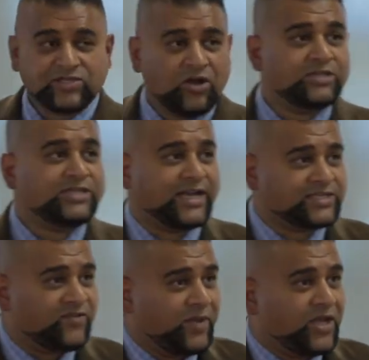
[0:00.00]

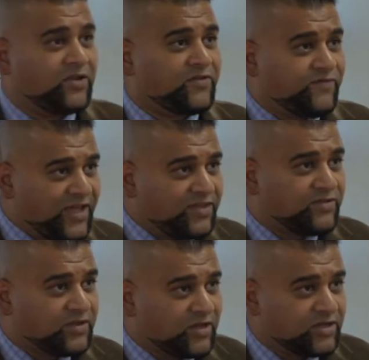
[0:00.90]
context of being on the faith
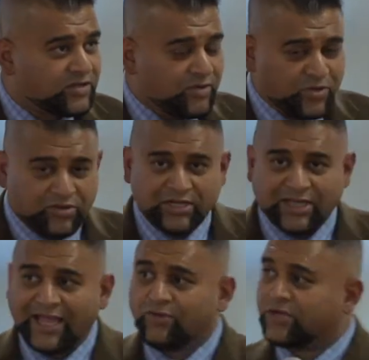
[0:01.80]
community
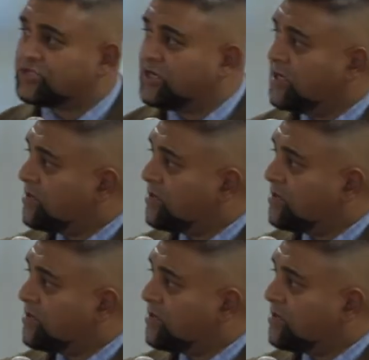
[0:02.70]
language,